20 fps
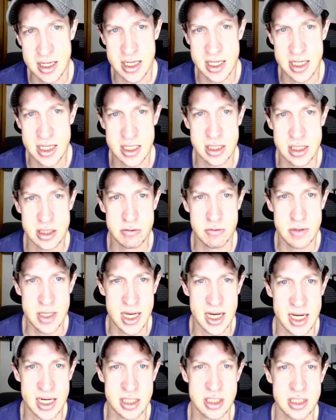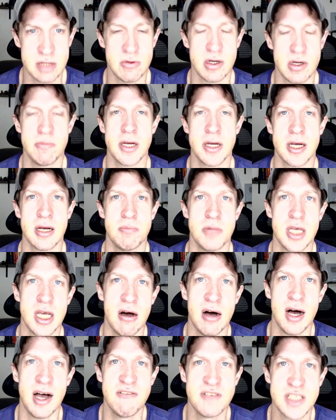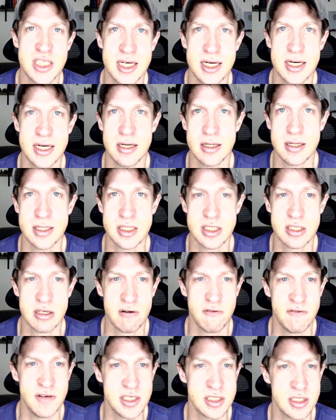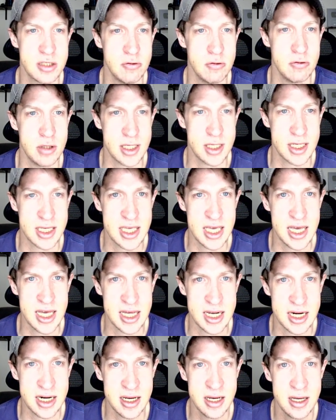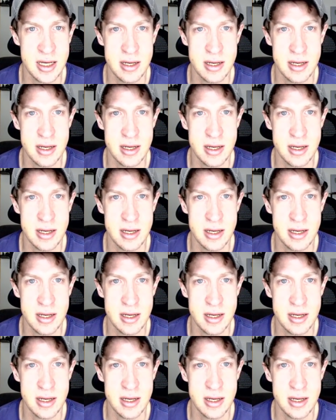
is we actually want to pick up the offset on surface tool again.